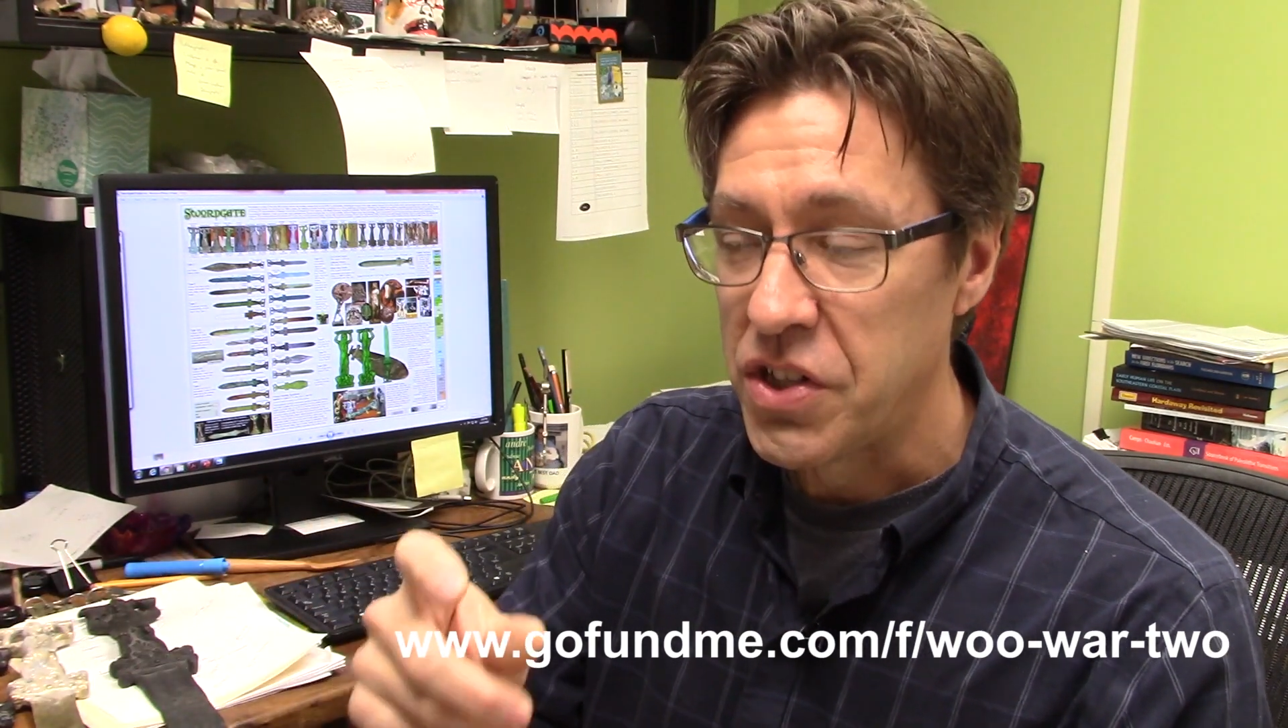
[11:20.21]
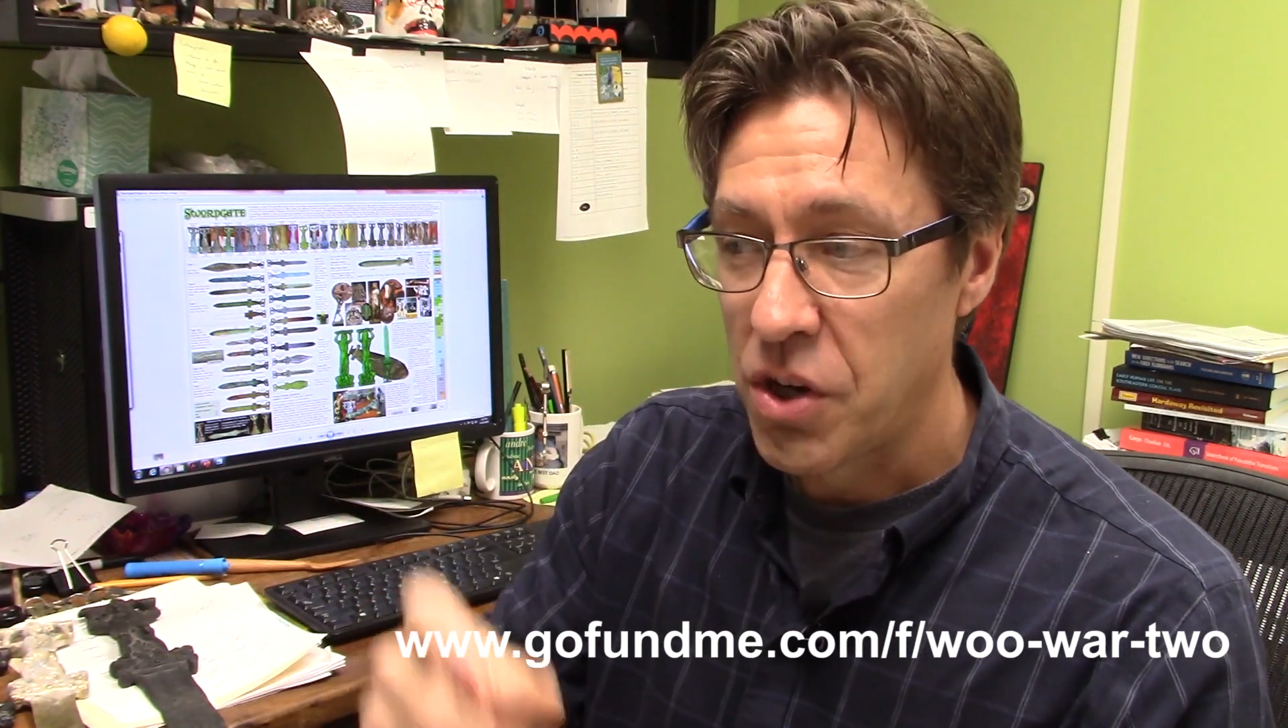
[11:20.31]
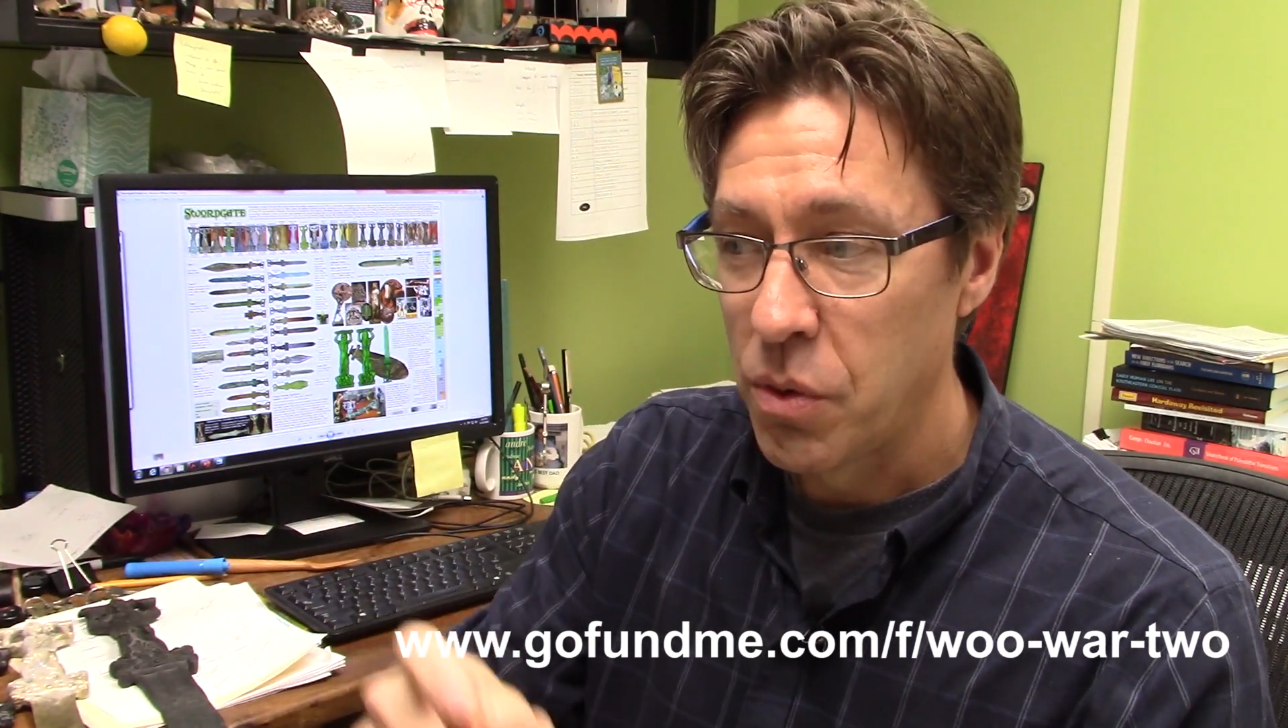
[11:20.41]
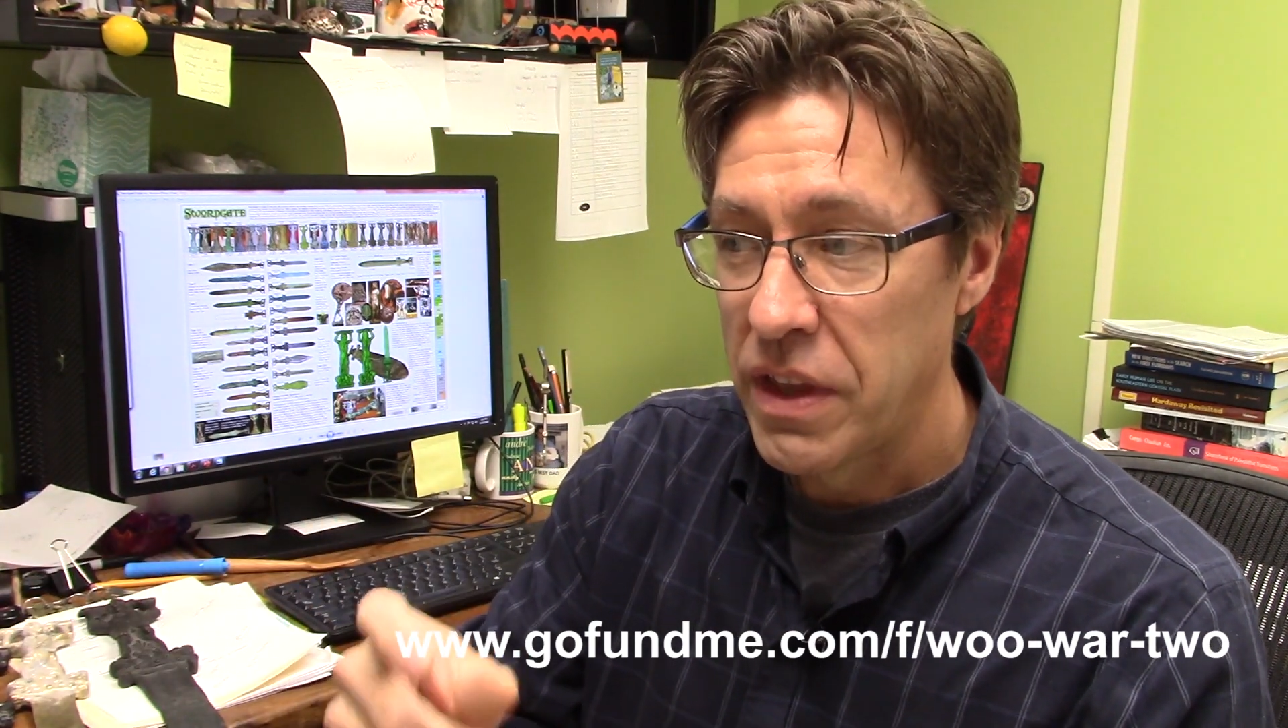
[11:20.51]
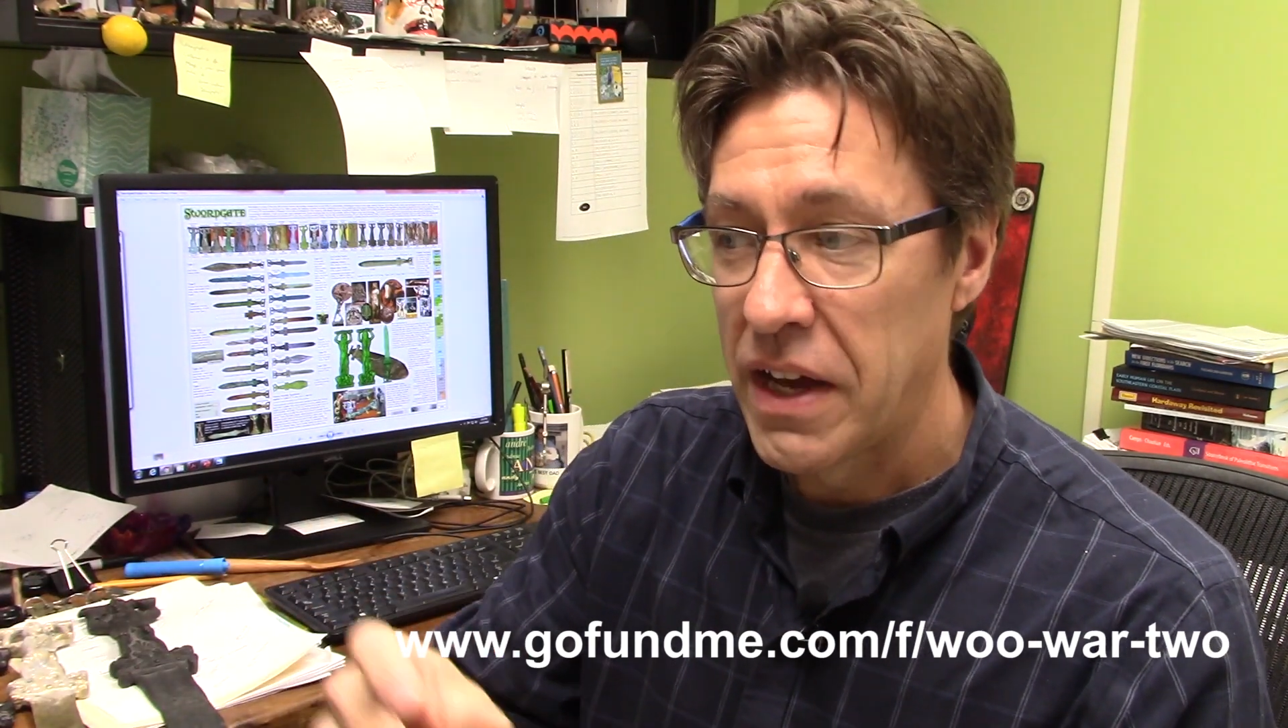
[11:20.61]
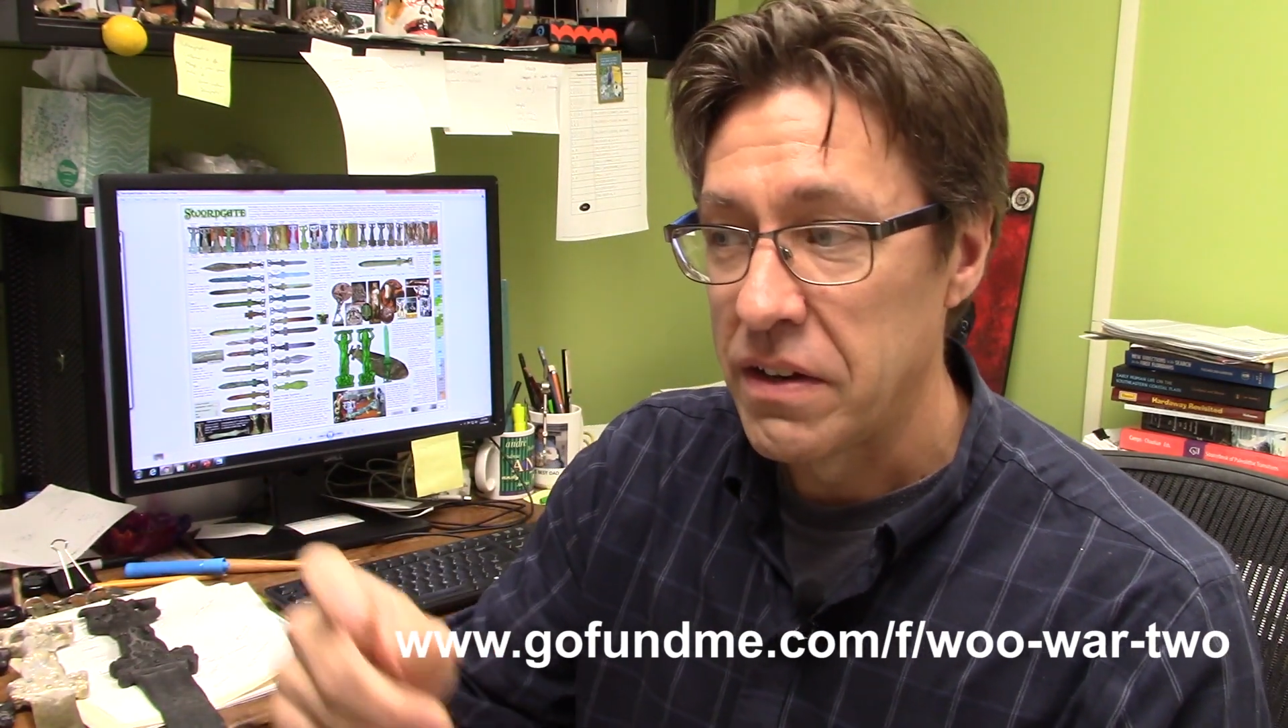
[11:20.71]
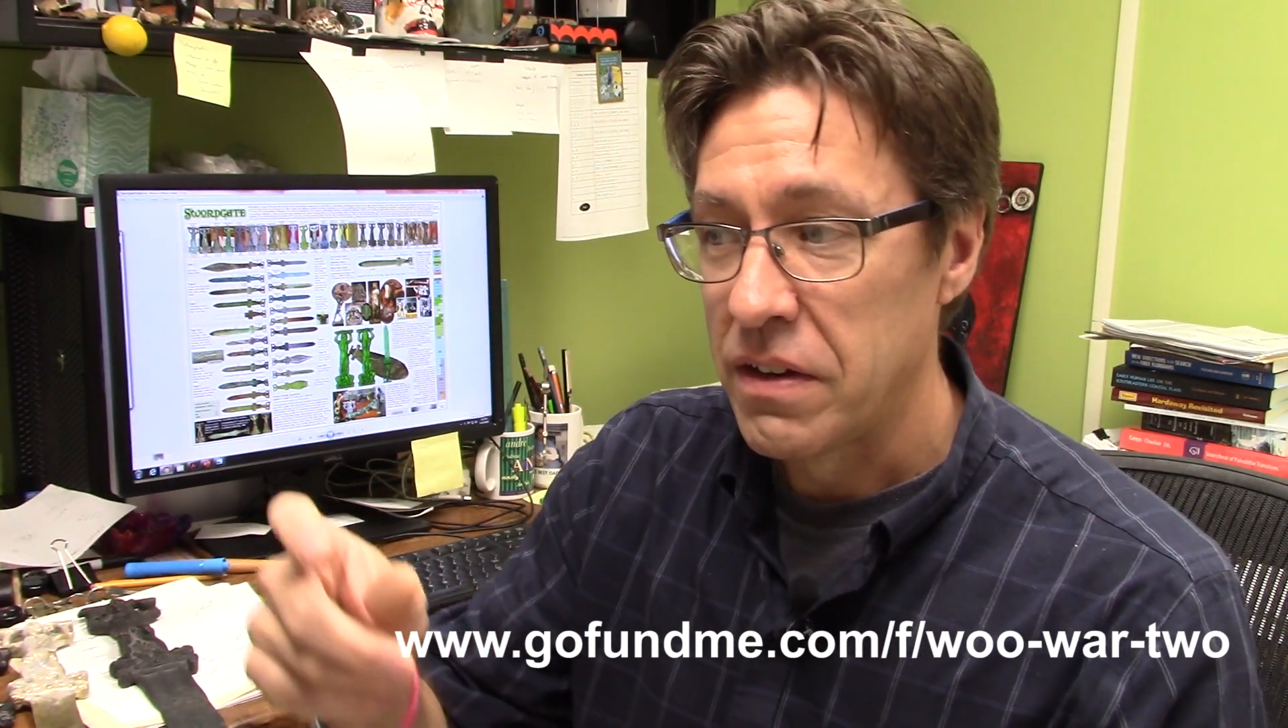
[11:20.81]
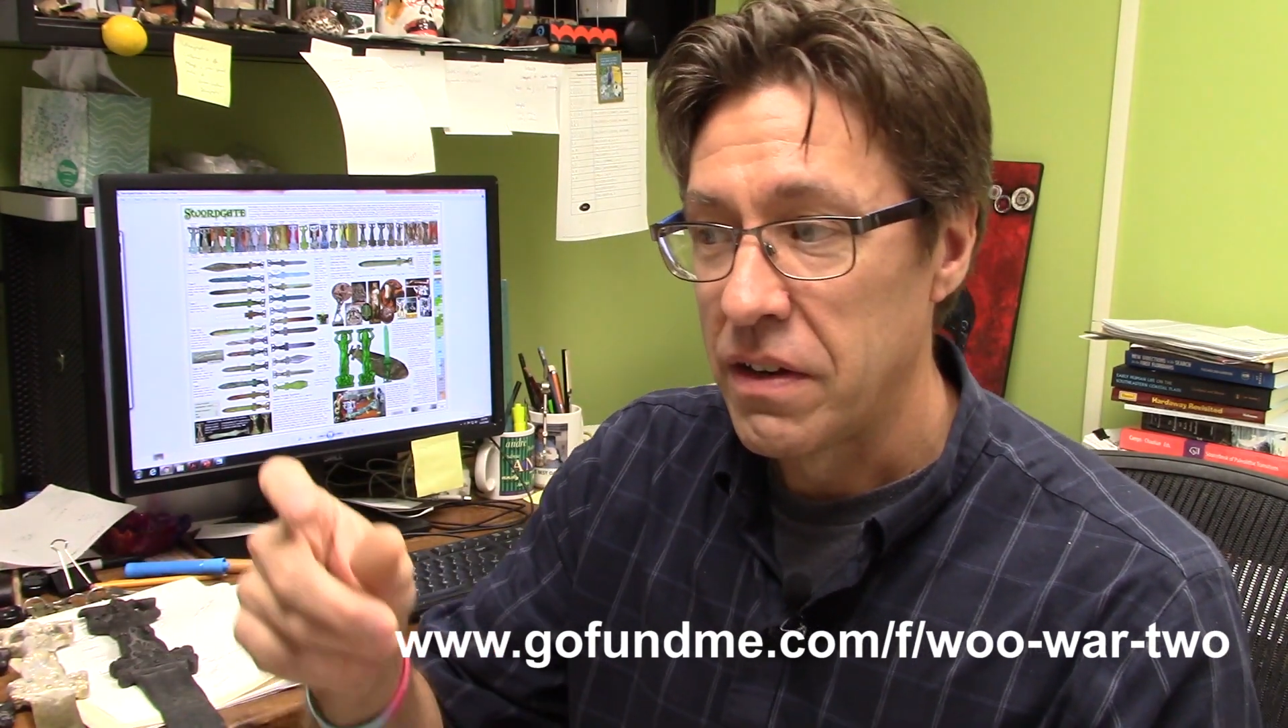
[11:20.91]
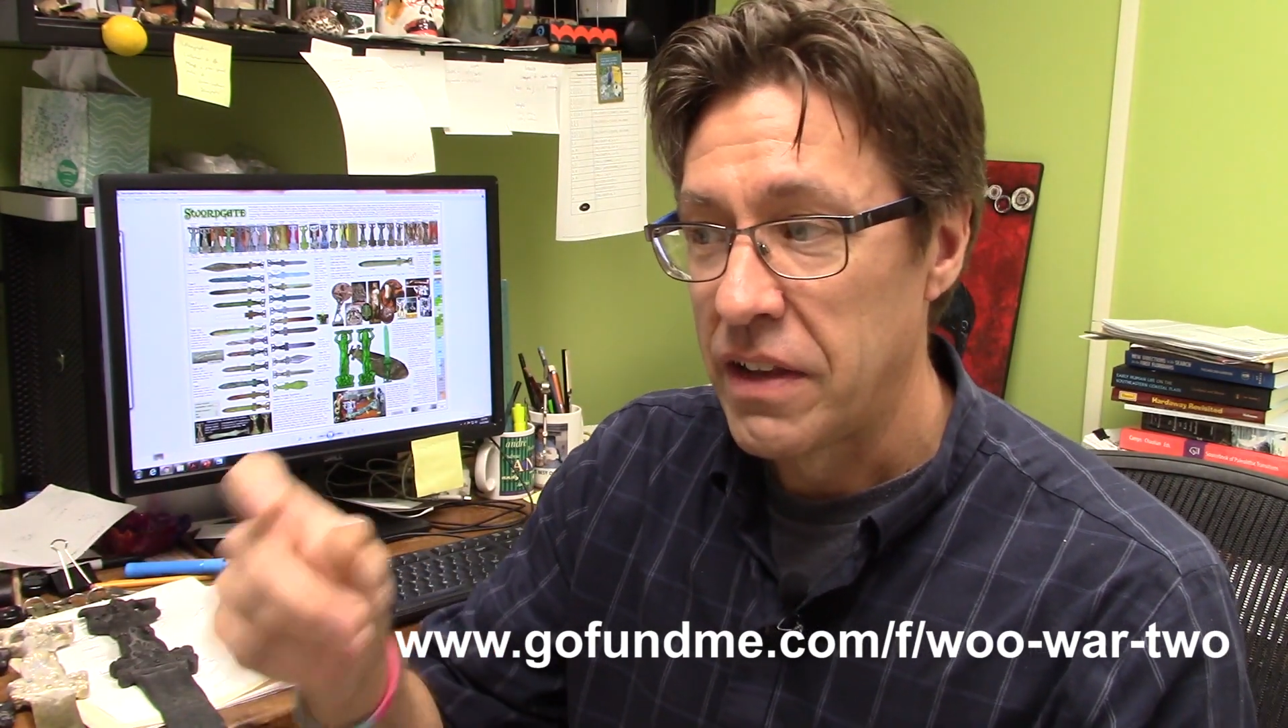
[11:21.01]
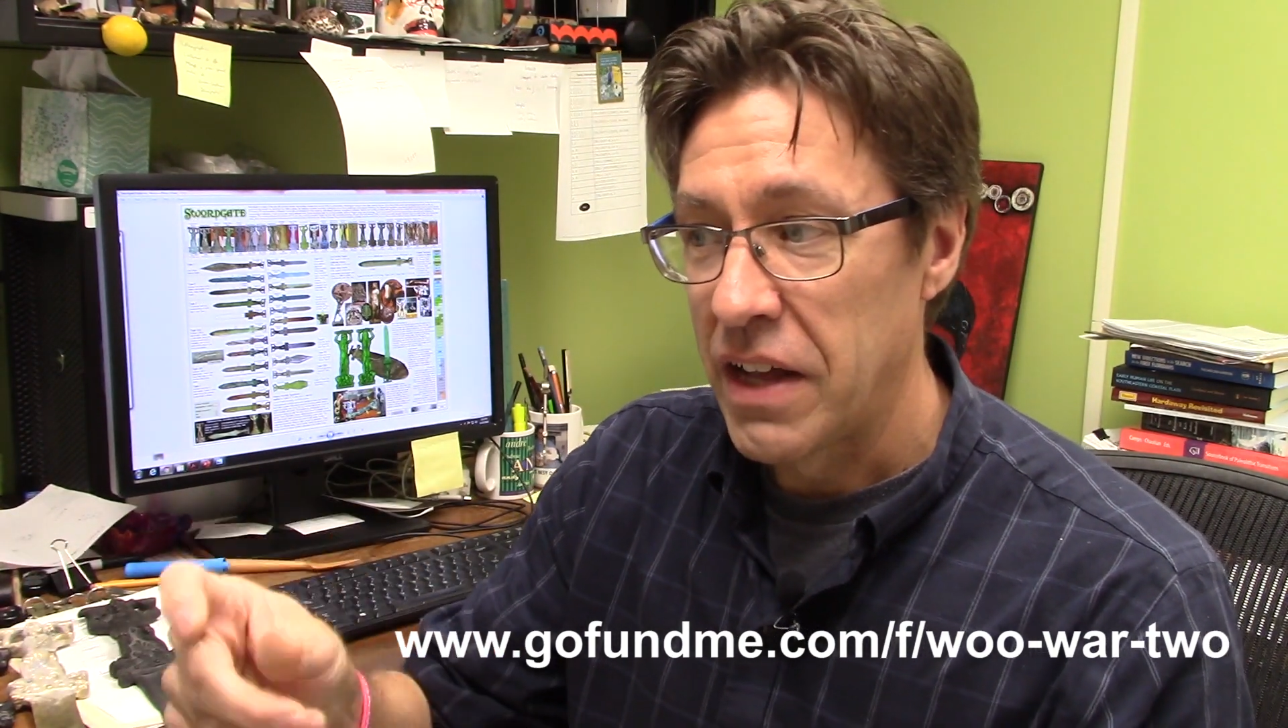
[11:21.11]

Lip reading: showed that